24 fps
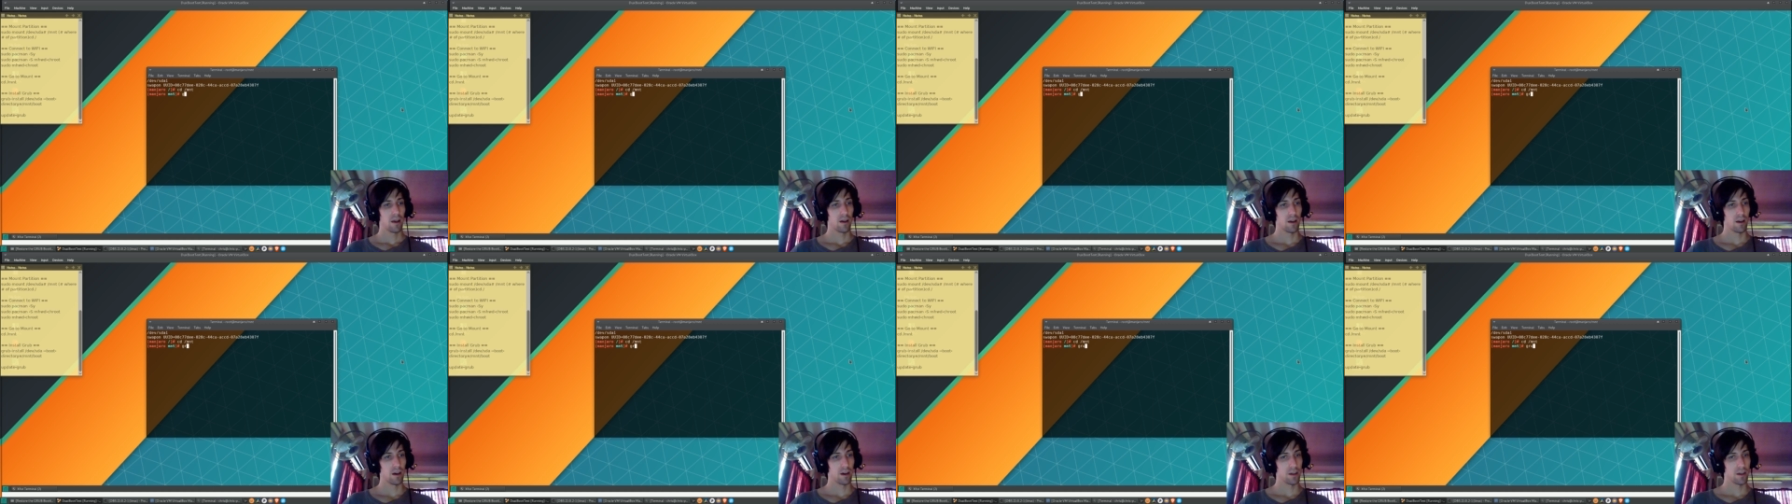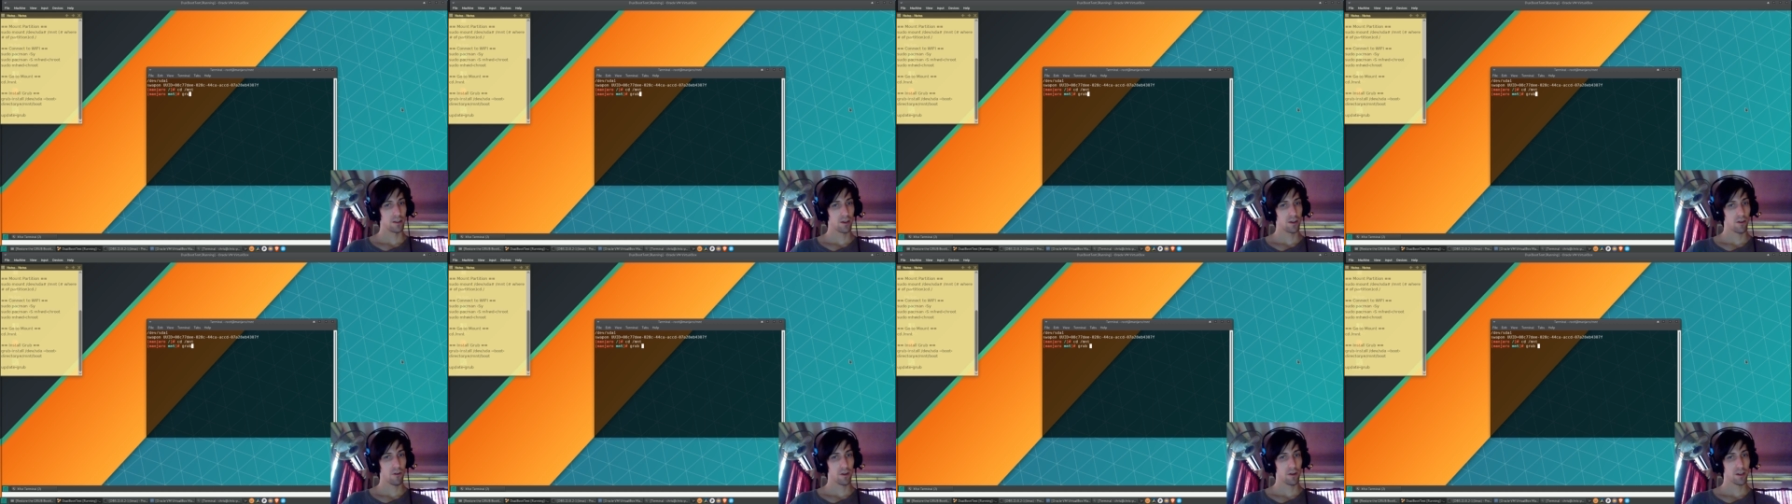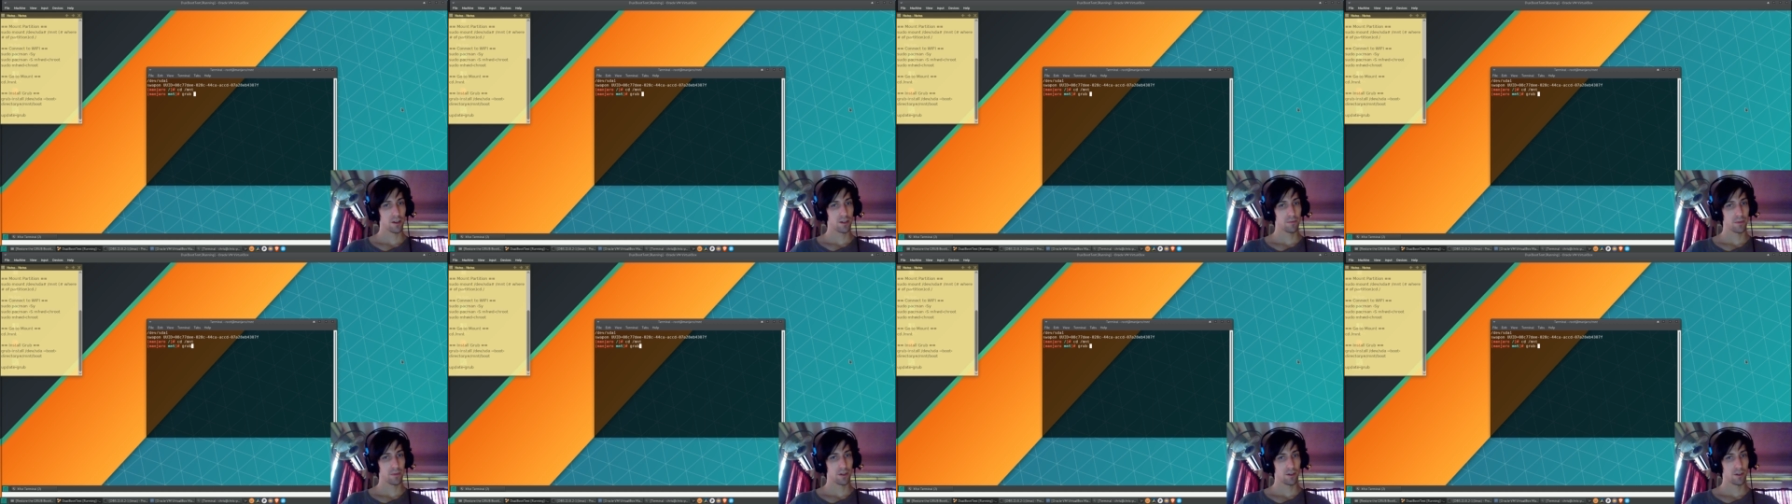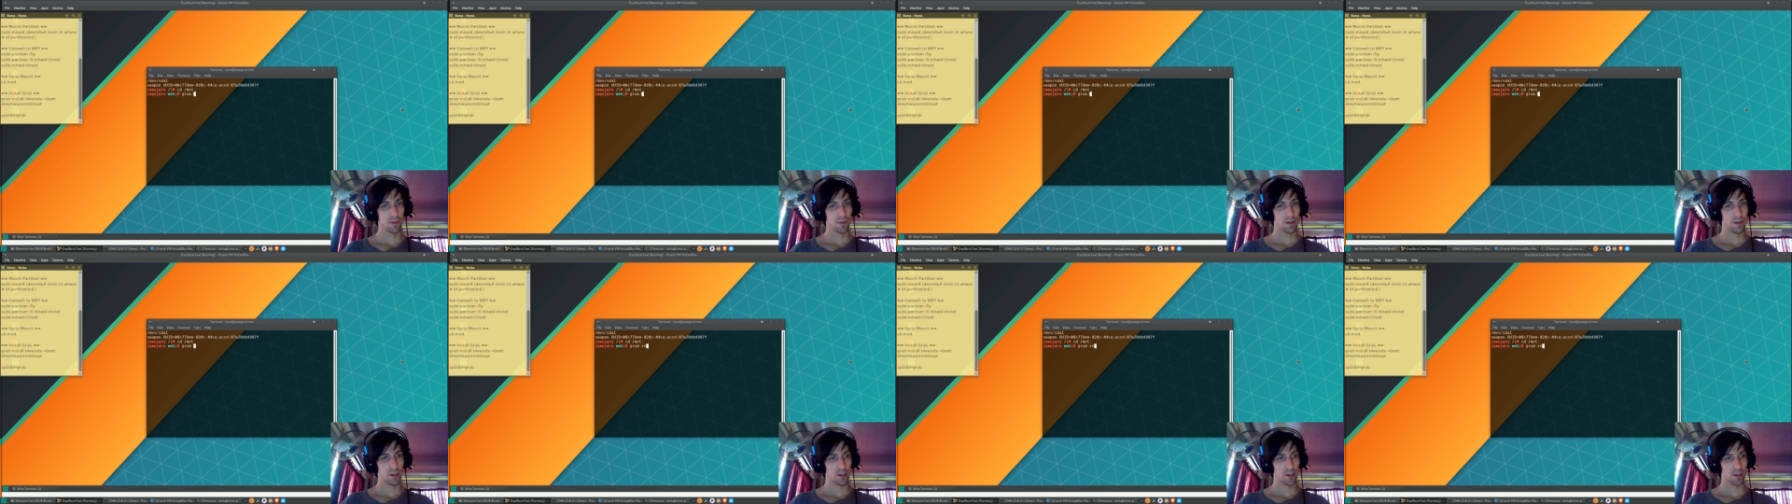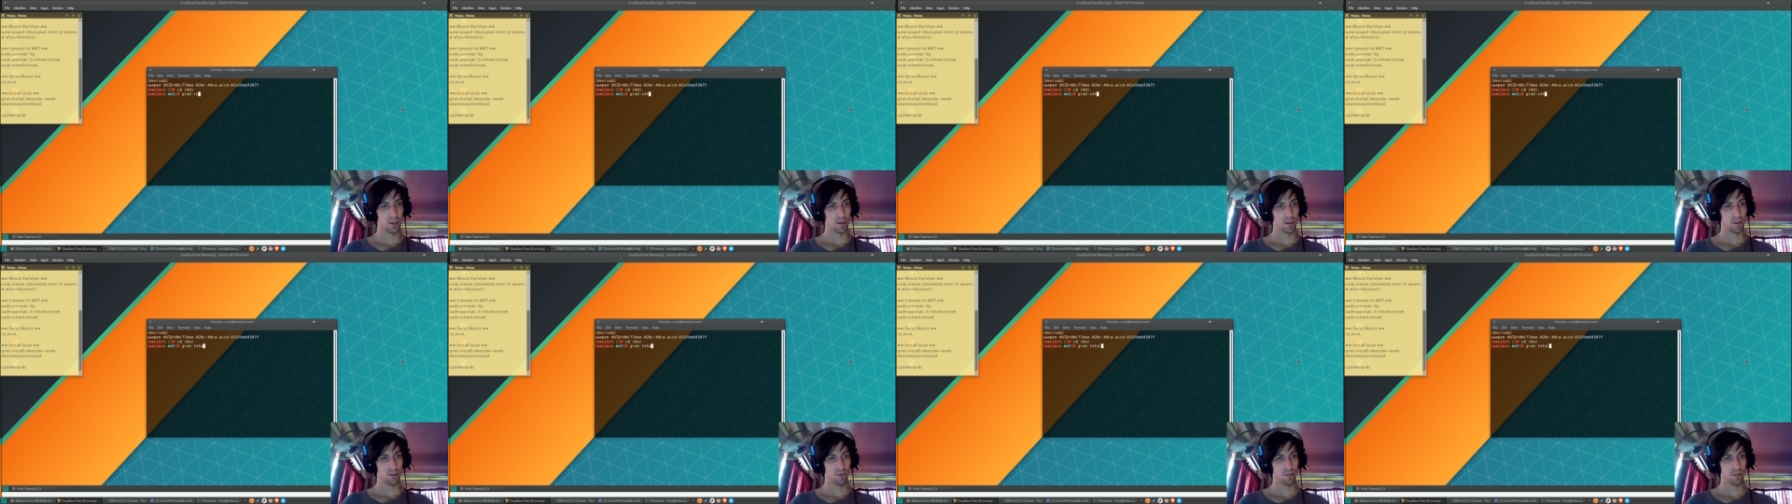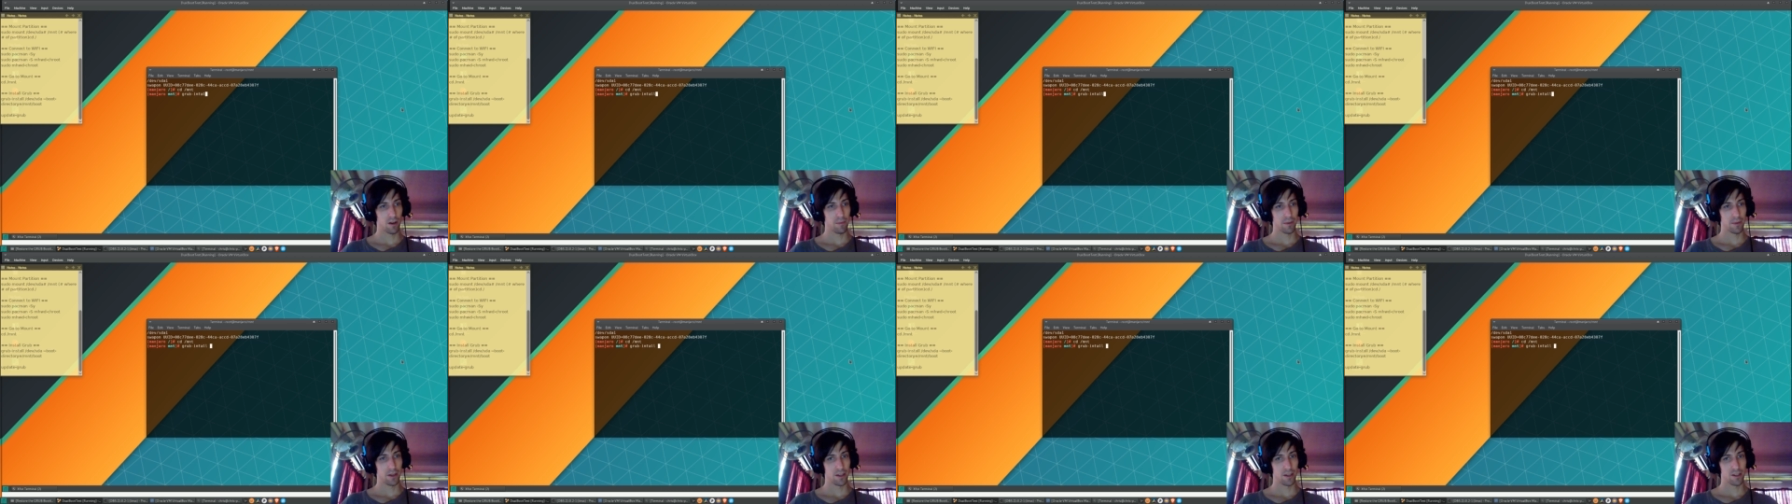uh, you're going to be doing
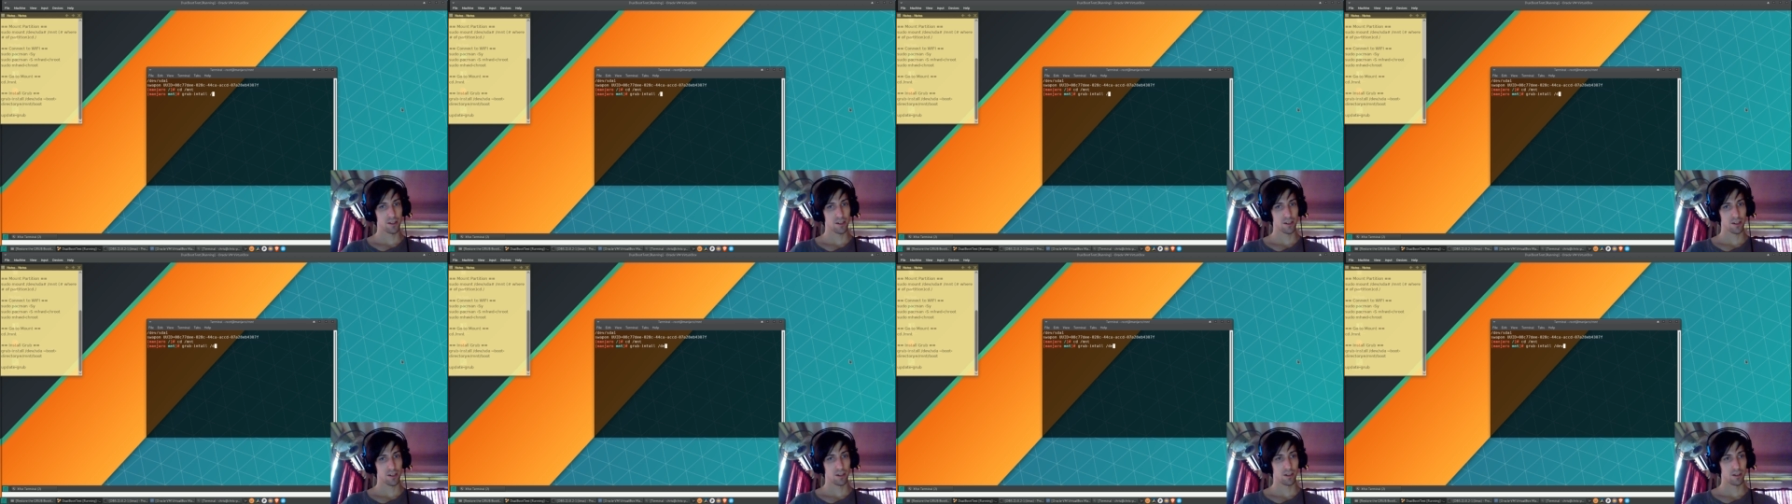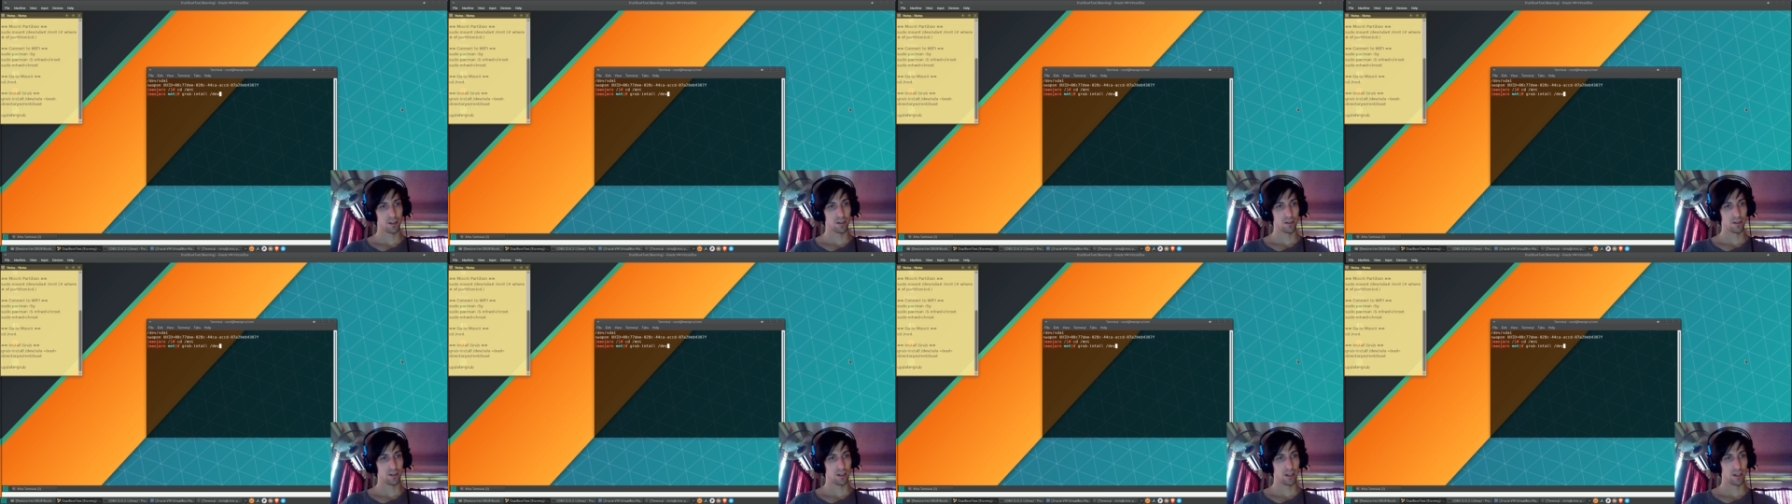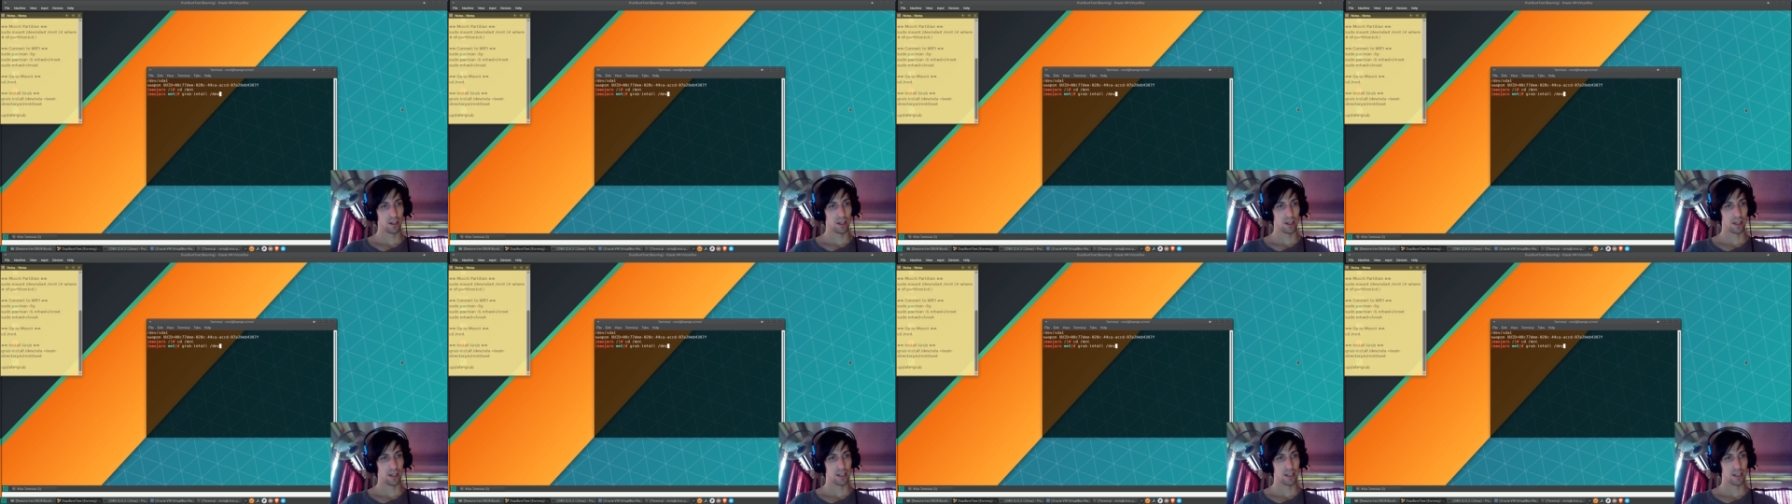grub install